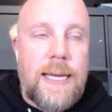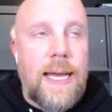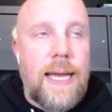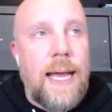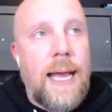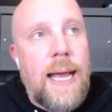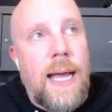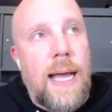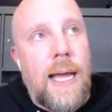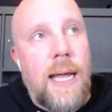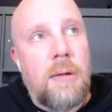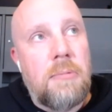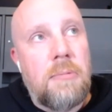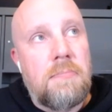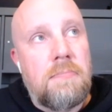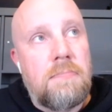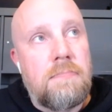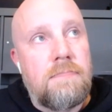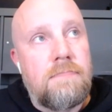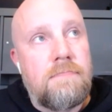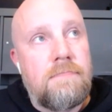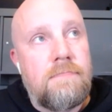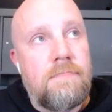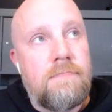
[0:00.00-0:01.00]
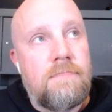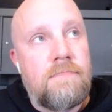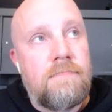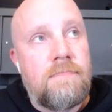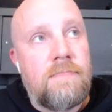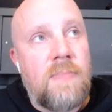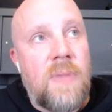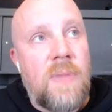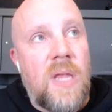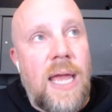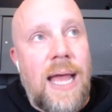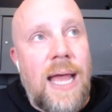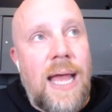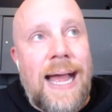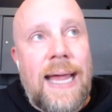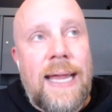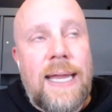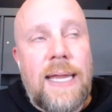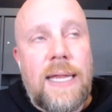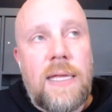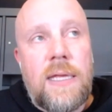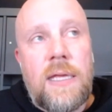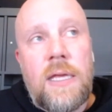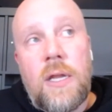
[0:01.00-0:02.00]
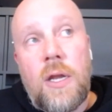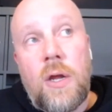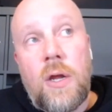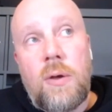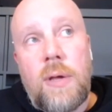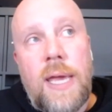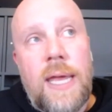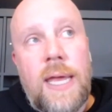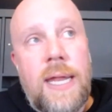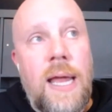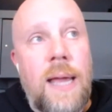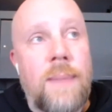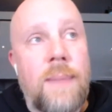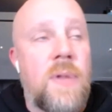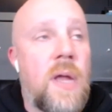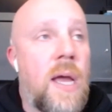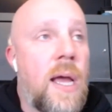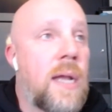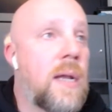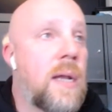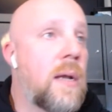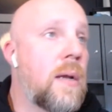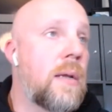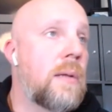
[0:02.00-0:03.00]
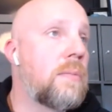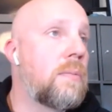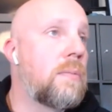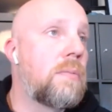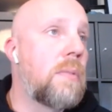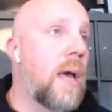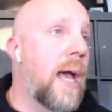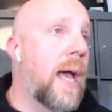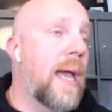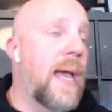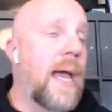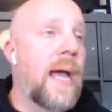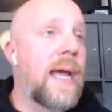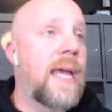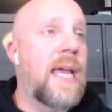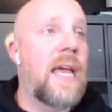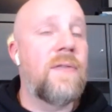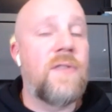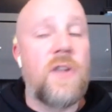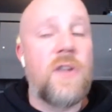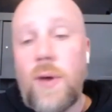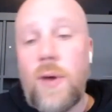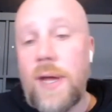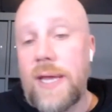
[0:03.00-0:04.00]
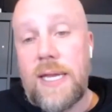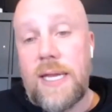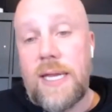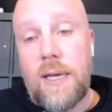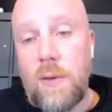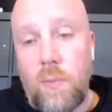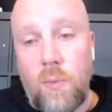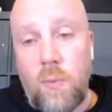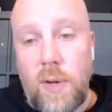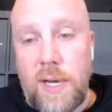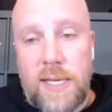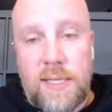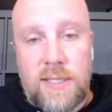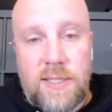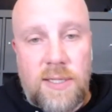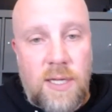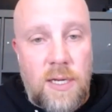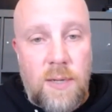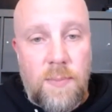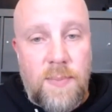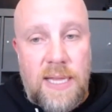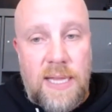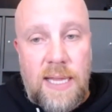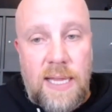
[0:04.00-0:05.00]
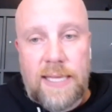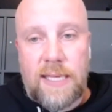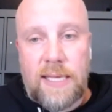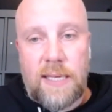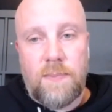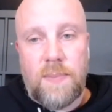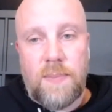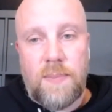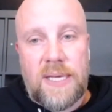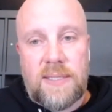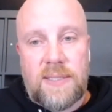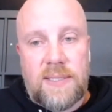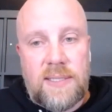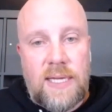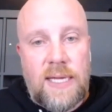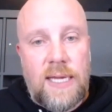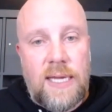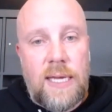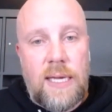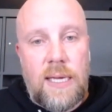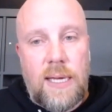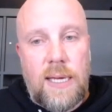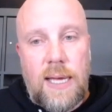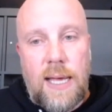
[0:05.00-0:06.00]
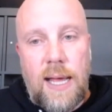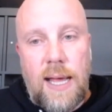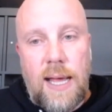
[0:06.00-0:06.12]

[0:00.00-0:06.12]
And I'm not I have no idea what it's going to be like in BC.